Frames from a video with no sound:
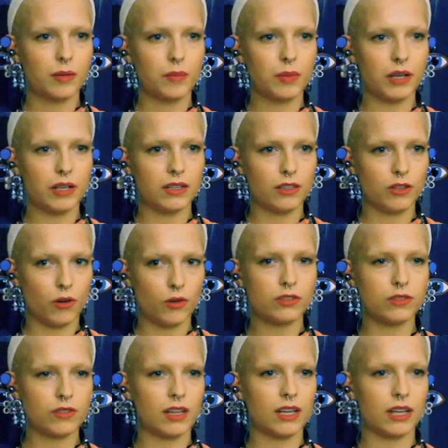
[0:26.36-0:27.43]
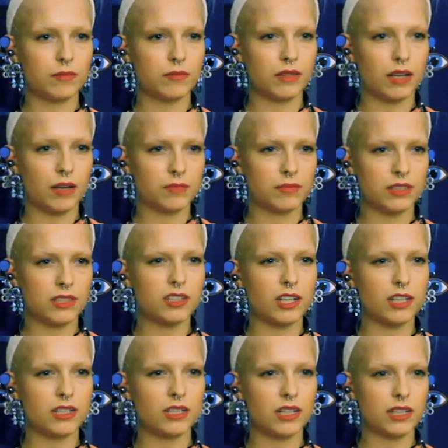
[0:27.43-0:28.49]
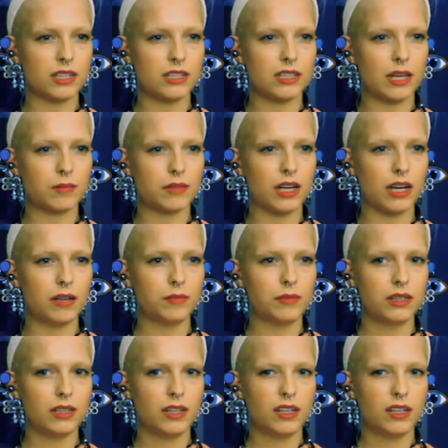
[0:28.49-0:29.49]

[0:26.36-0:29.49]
but you also think I'm disgusting at the same time.